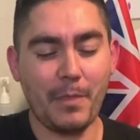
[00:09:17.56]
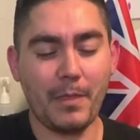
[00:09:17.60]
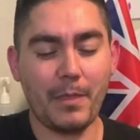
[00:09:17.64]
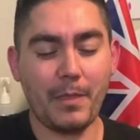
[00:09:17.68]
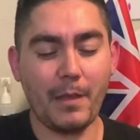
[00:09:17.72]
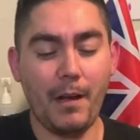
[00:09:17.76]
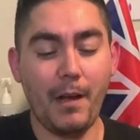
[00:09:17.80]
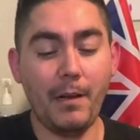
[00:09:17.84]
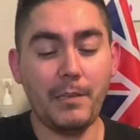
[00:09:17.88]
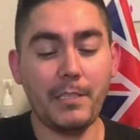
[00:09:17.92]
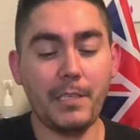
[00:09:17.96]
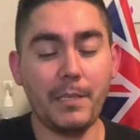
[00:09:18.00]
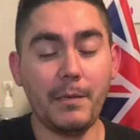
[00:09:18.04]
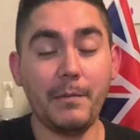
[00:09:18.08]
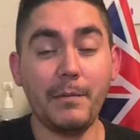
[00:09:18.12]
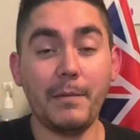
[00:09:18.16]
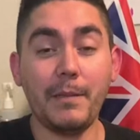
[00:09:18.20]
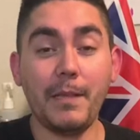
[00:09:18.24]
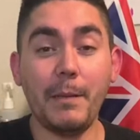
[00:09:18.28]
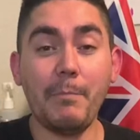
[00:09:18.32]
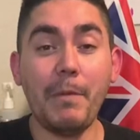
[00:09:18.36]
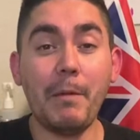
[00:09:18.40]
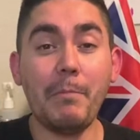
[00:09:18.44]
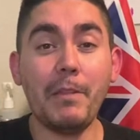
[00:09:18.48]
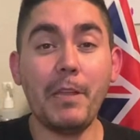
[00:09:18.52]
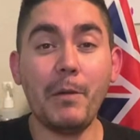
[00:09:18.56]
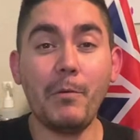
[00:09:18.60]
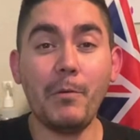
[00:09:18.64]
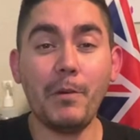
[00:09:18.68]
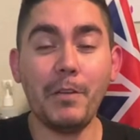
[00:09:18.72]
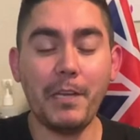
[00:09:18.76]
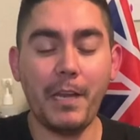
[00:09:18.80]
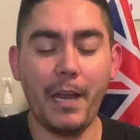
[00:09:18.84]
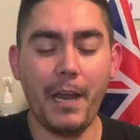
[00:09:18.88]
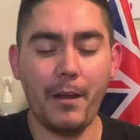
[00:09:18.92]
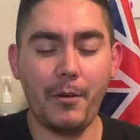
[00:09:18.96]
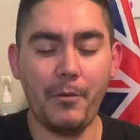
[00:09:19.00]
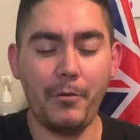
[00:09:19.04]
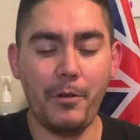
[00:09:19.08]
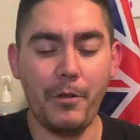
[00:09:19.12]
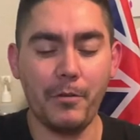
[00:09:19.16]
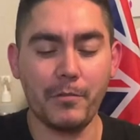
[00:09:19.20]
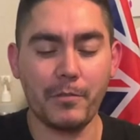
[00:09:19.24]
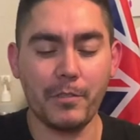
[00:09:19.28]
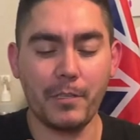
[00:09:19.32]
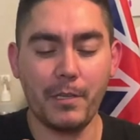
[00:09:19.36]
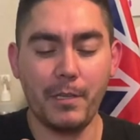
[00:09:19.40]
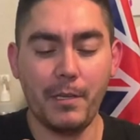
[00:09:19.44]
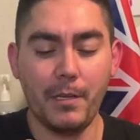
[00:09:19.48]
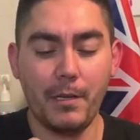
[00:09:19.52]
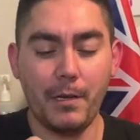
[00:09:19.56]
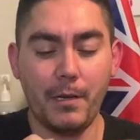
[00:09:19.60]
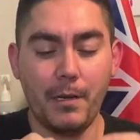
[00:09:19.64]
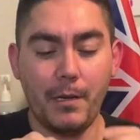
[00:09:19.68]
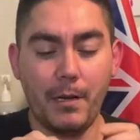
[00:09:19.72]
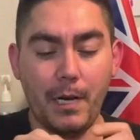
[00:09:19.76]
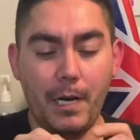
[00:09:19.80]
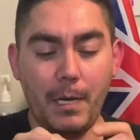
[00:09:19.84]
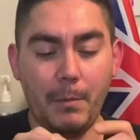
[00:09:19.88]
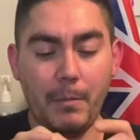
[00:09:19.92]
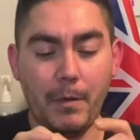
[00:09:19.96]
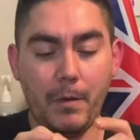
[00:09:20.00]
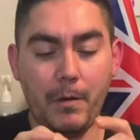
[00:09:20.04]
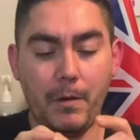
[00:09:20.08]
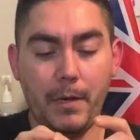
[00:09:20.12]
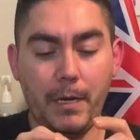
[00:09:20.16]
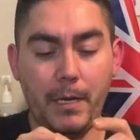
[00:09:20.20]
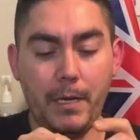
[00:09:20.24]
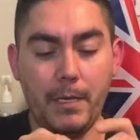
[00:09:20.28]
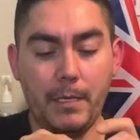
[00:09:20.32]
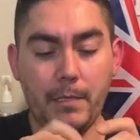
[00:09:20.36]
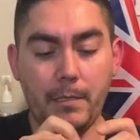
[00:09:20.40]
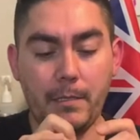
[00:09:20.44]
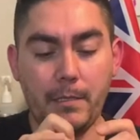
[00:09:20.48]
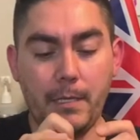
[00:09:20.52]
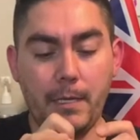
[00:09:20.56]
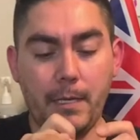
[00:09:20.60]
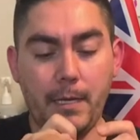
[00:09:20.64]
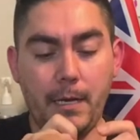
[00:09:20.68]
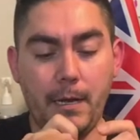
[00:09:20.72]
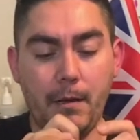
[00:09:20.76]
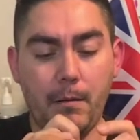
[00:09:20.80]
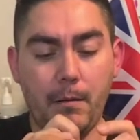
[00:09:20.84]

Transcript: Actually, maybe they wouldn't care, who knows? All right, let me go ahead and see how